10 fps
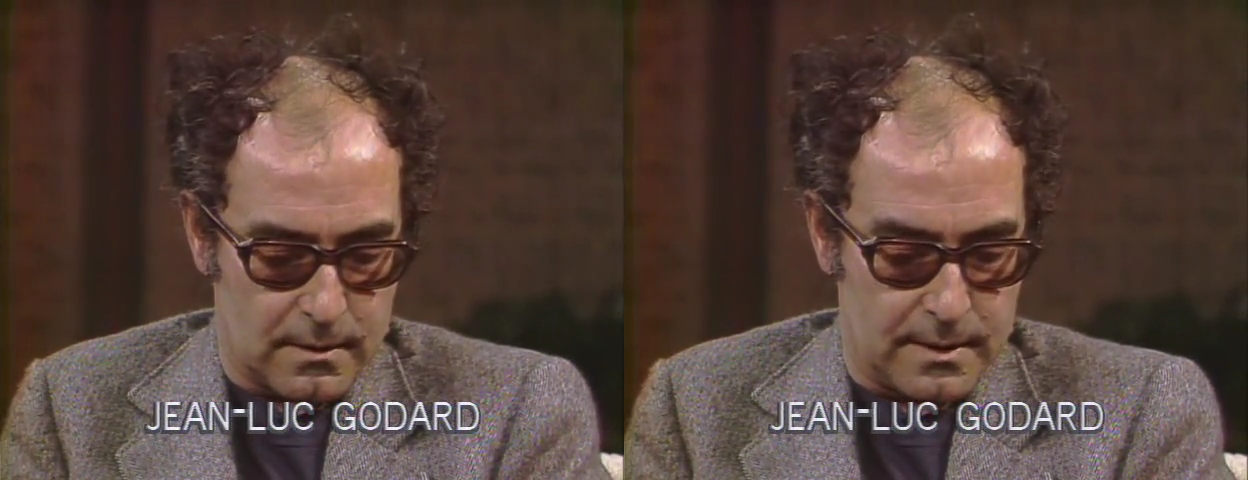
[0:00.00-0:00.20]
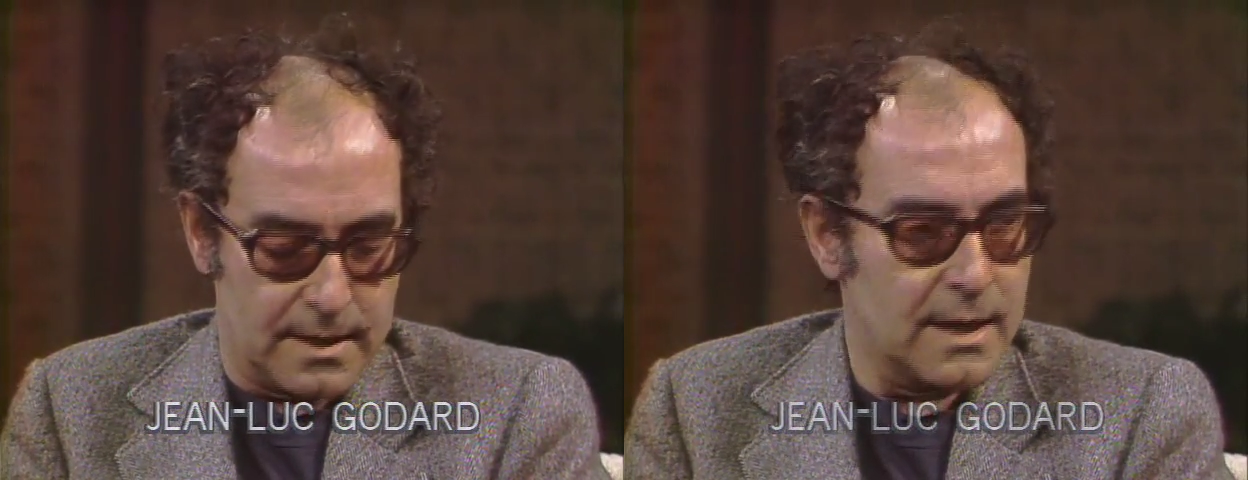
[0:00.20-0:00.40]

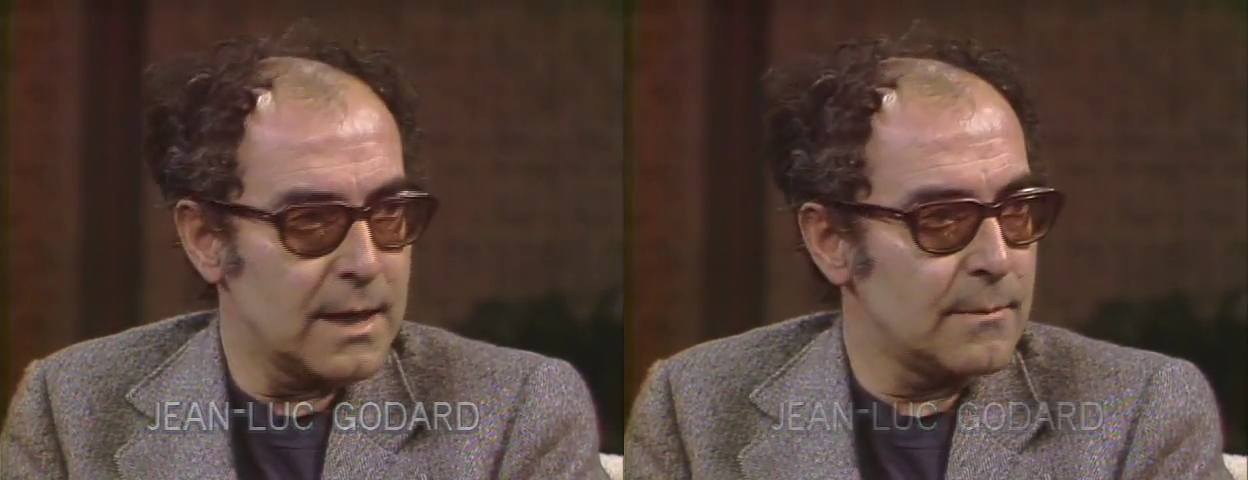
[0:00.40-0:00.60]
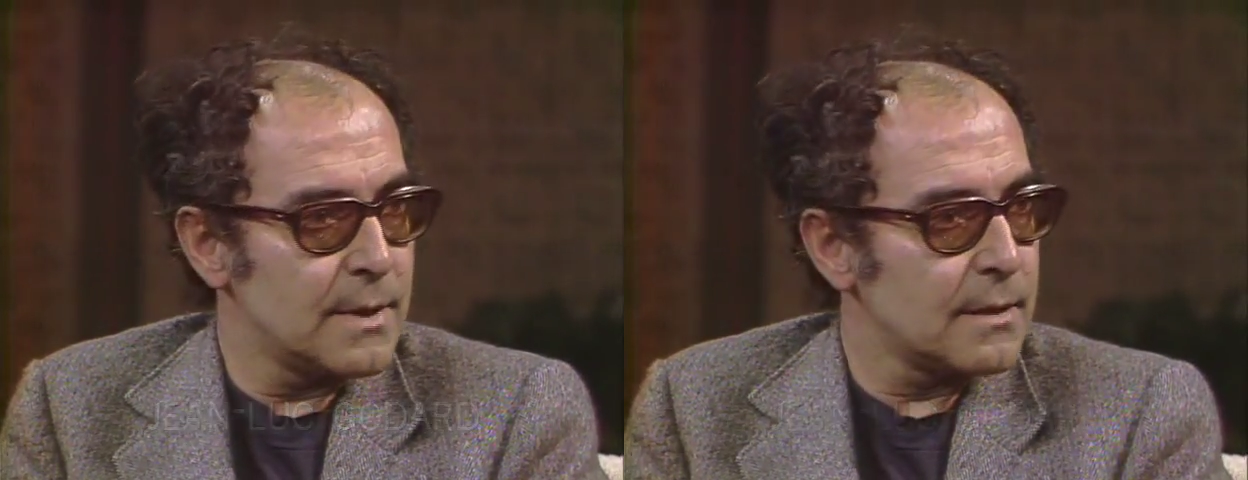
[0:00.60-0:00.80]

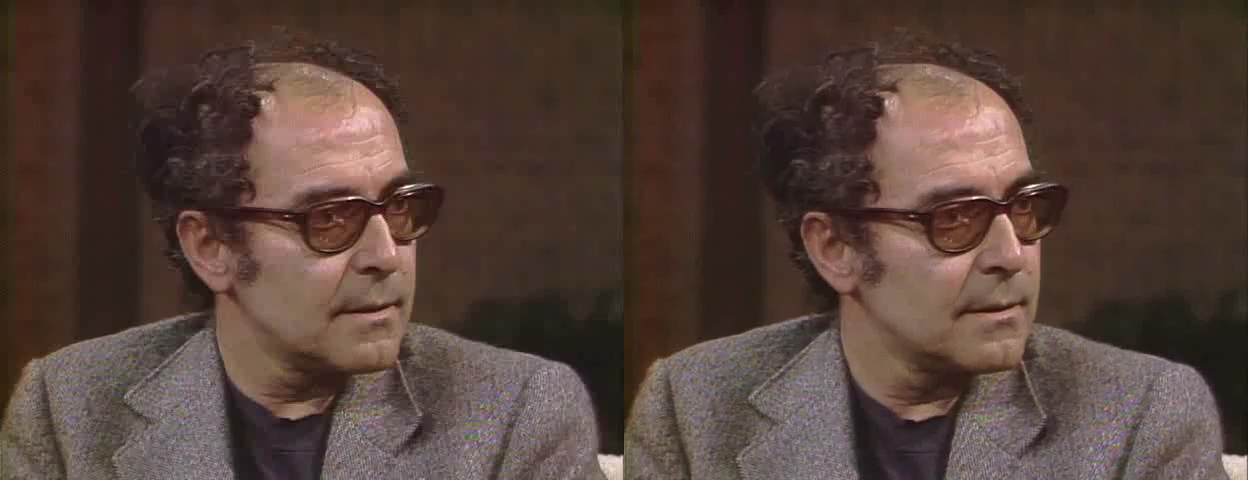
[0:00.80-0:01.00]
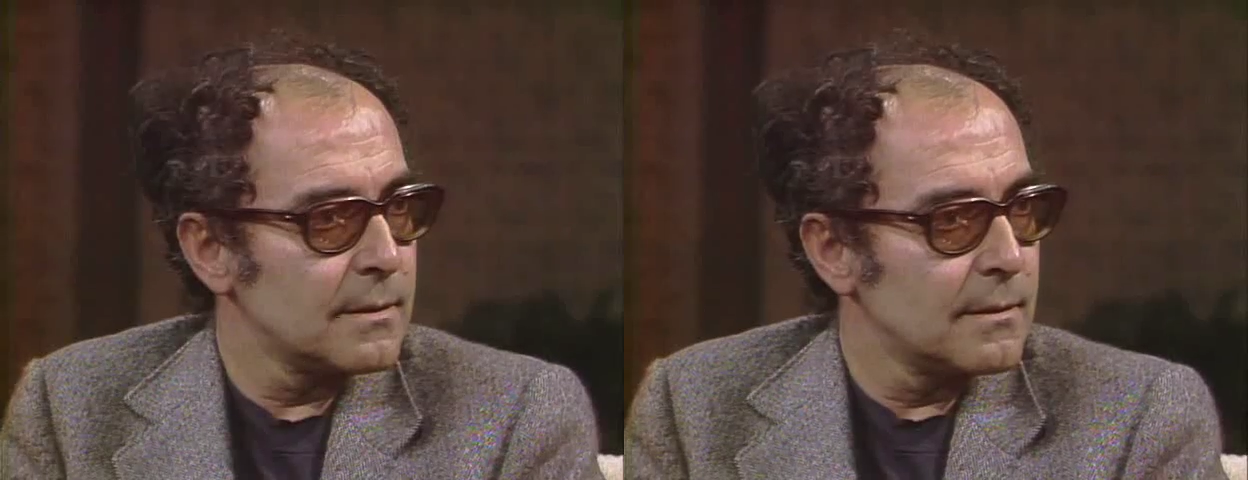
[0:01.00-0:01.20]
names
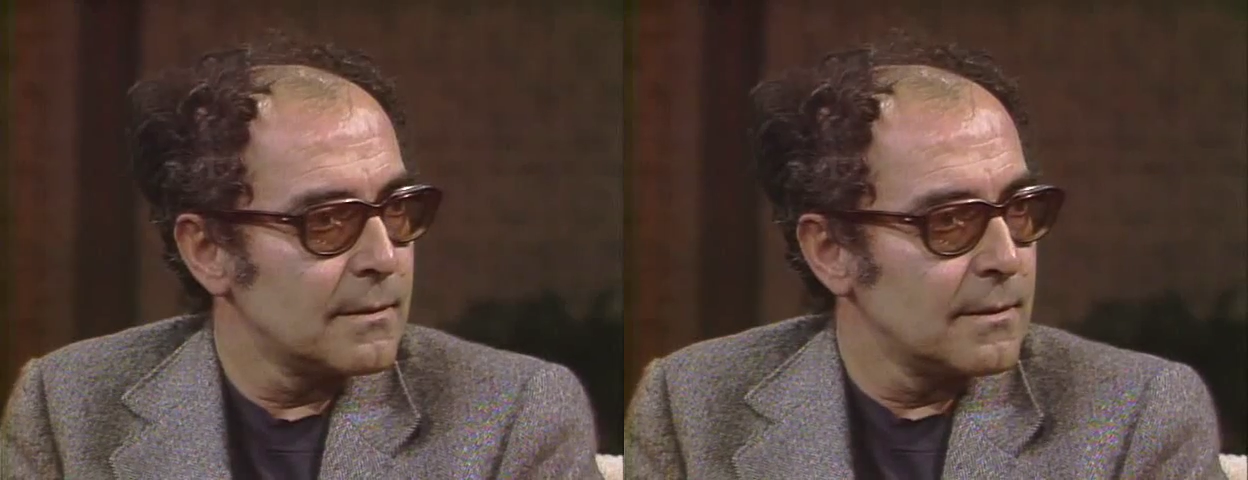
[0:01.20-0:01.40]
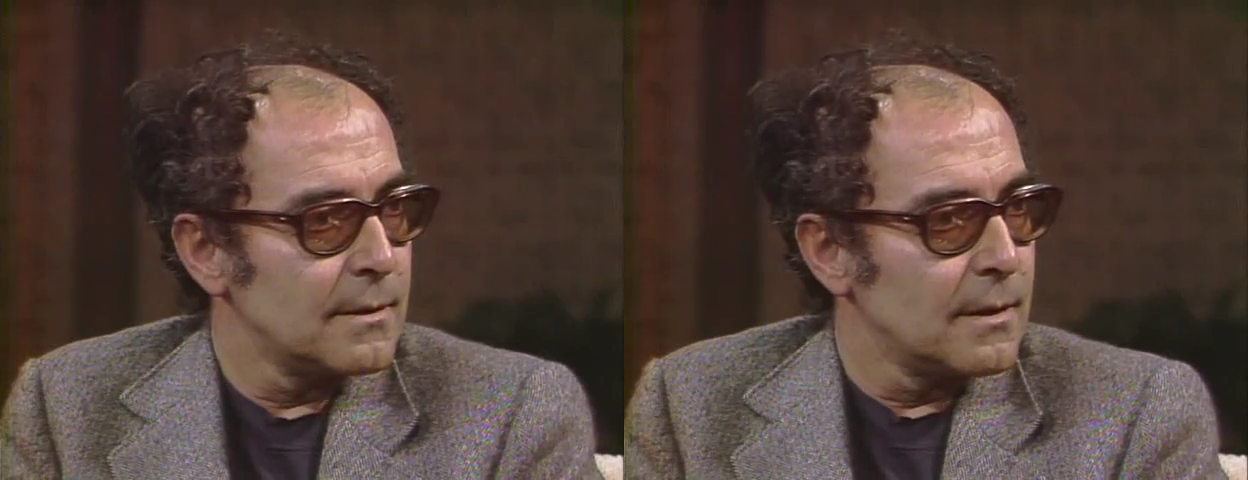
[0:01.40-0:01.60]

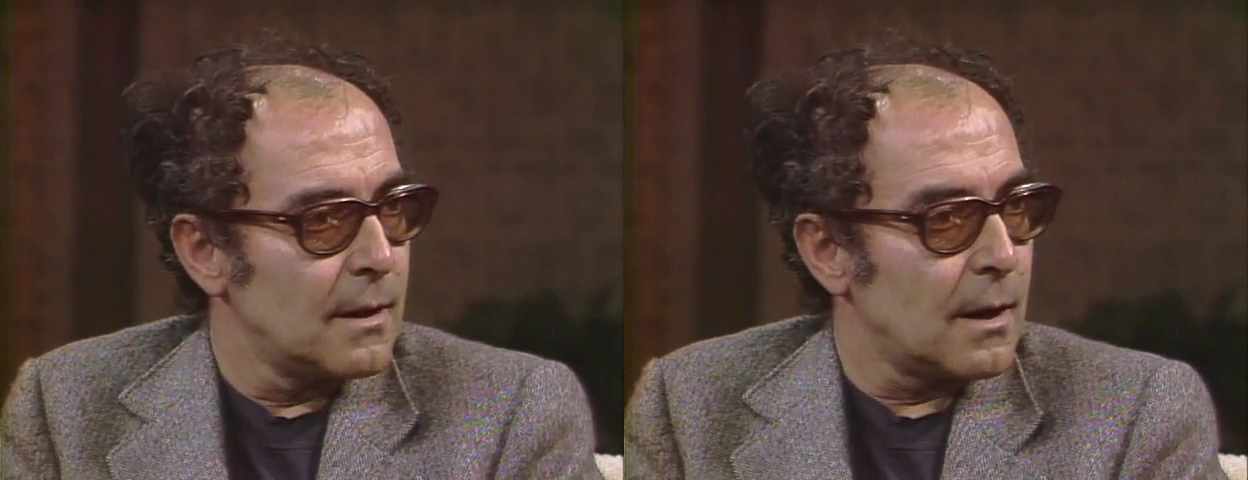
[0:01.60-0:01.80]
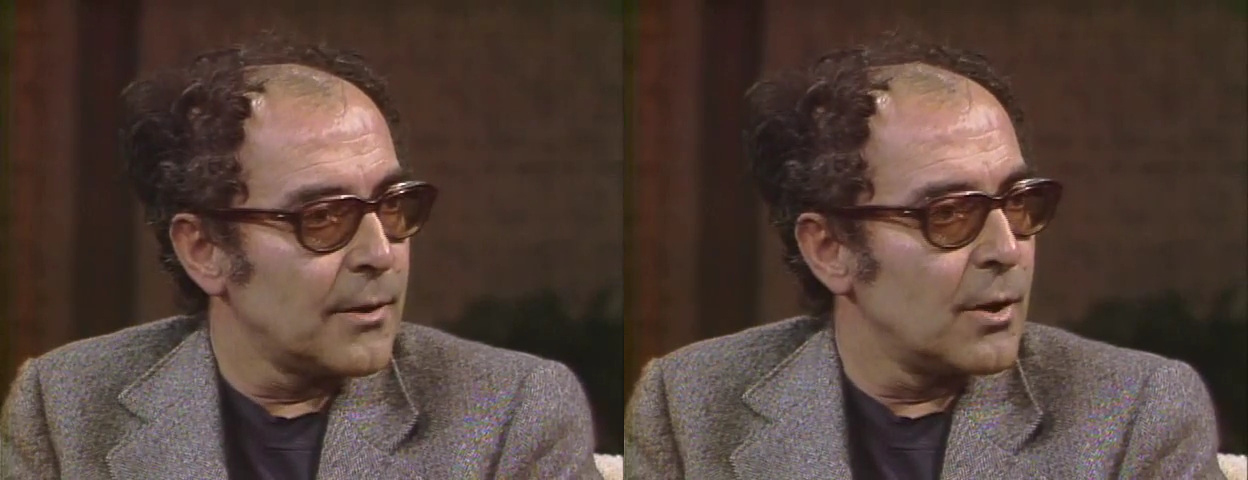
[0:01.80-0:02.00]

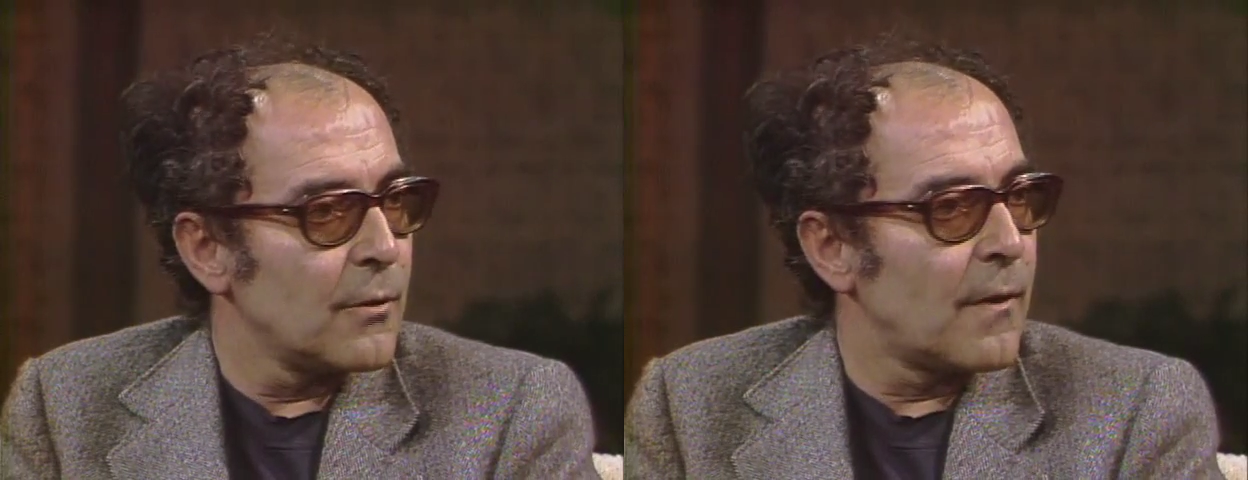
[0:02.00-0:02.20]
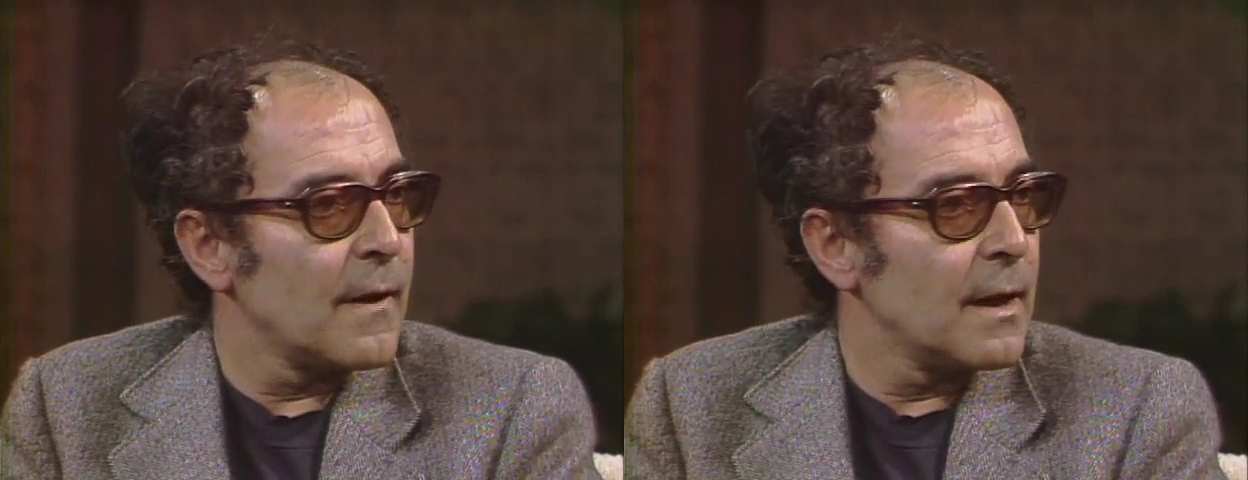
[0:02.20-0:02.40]
are
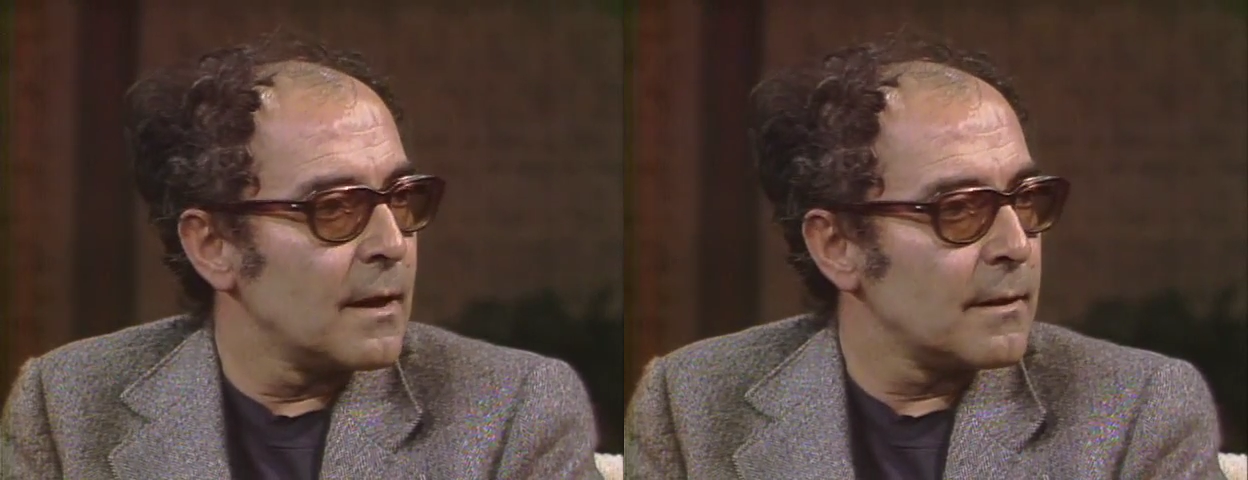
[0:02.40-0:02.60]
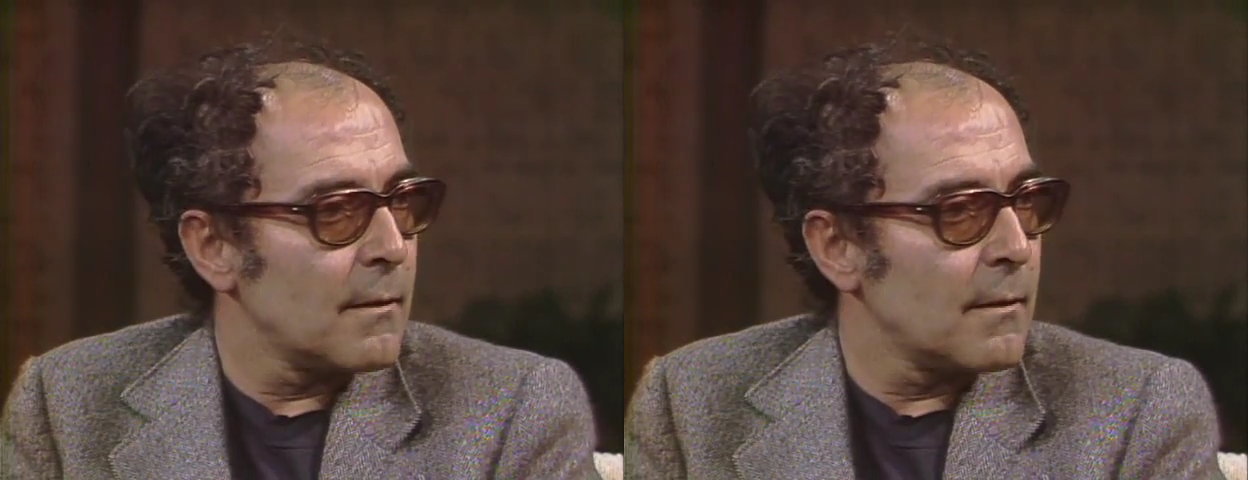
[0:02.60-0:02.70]
not theirs.